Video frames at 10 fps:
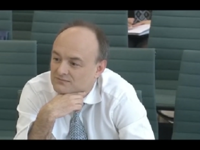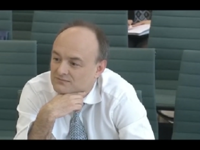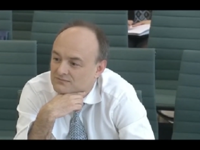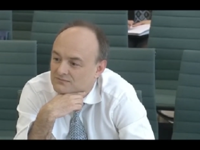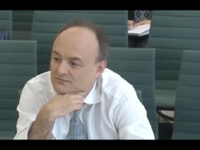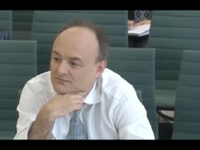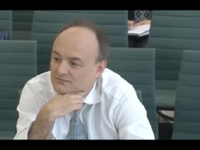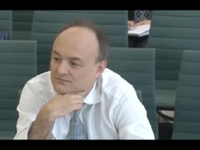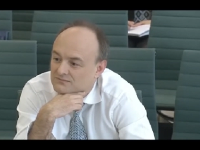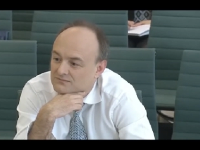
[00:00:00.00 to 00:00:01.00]
And when do you
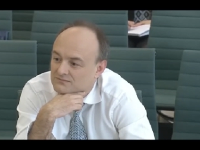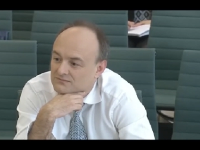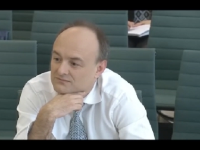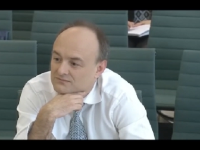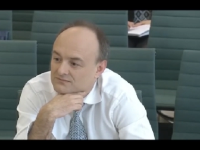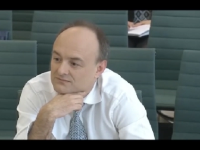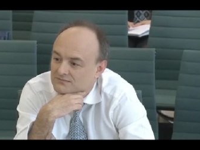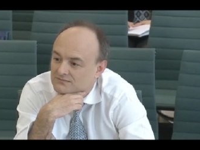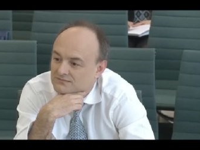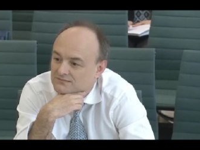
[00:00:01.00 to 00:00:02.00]
intend uh, to
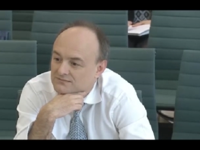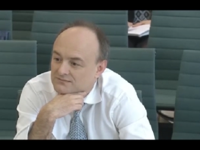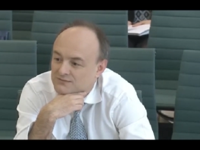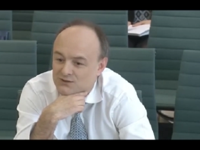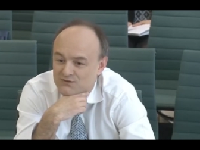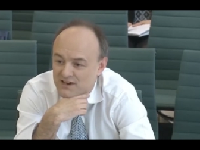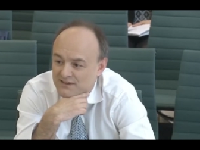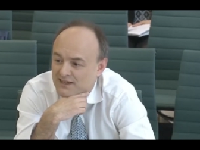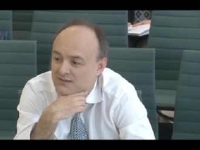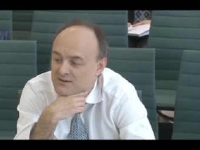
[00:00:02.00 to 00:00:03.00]
publish it, Mr. Cummings? You'll find
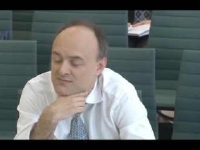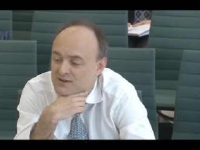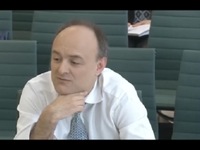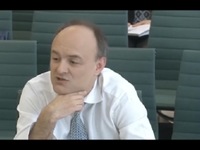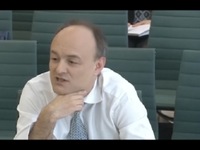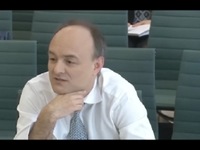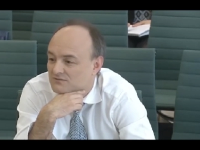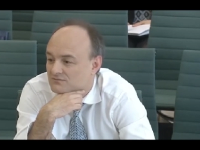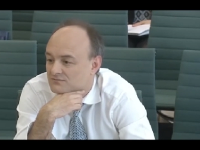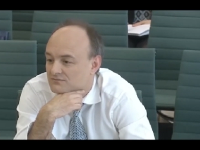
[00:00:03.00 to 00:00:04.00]
out when we publish it.
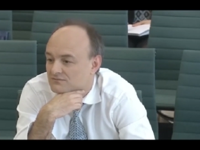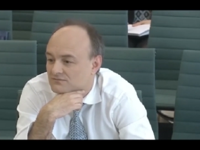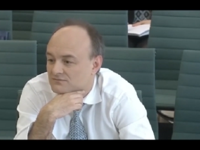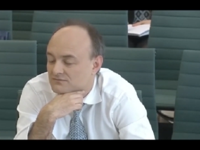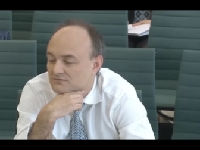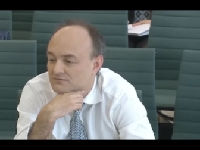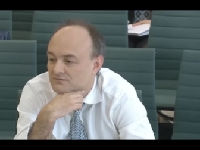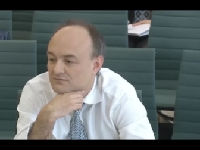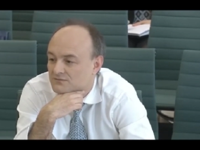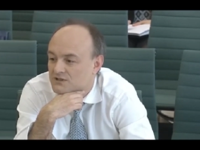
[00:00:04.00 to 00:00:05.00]

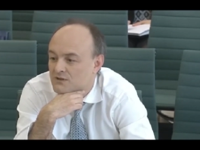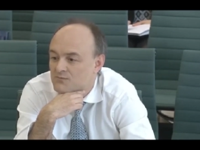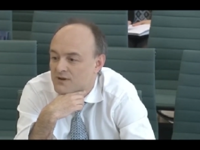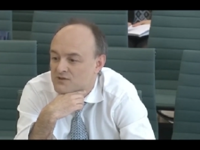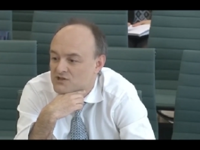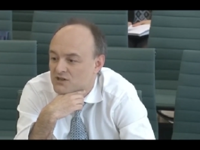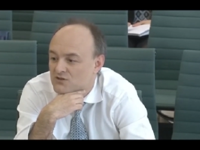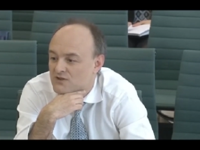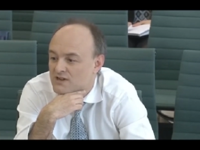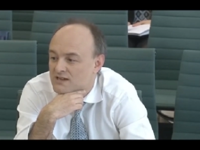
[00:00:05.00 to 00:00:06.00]
We don't publish our
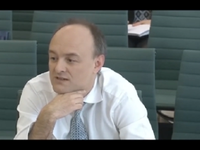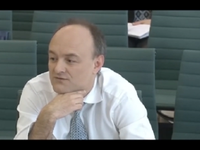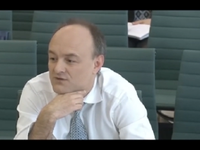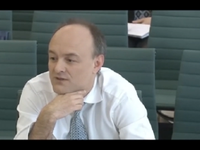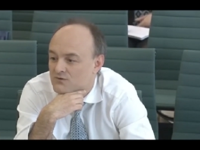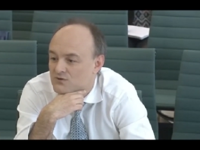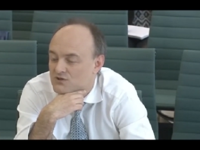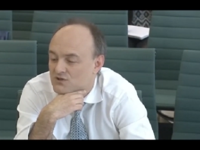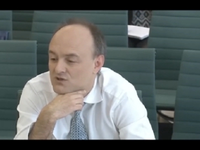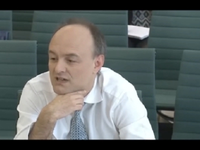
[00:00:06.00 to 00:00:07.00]
grid for everyone
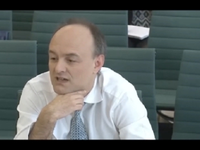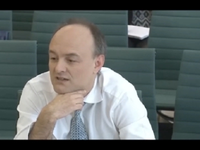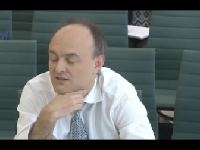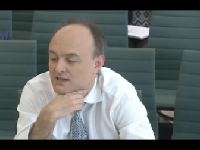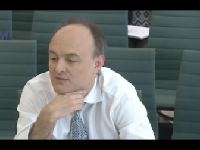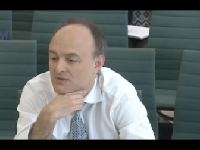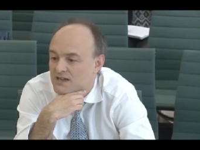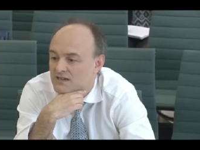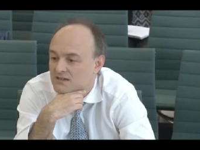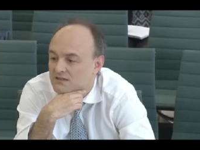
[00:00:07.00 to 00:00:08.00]
to look at in the
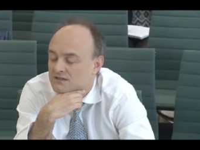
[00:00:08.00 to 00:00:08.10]
campaign.